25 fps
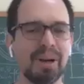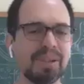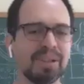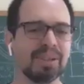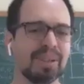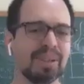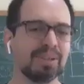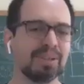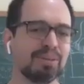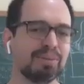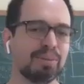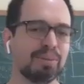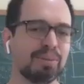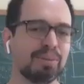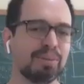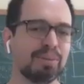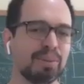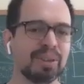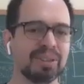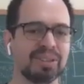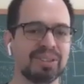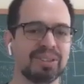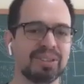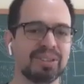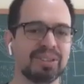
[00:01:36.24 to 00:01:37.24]
are
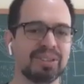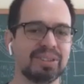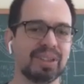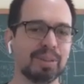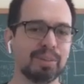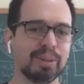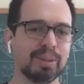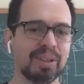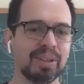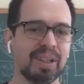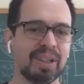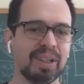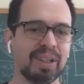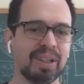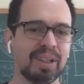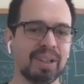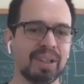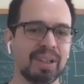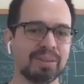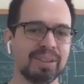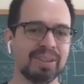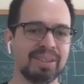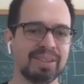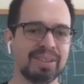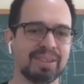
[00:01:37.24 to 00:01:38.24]
forests carbon
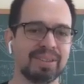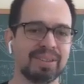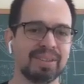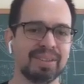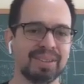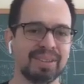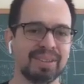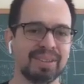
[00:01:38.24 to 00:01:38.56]
hungry?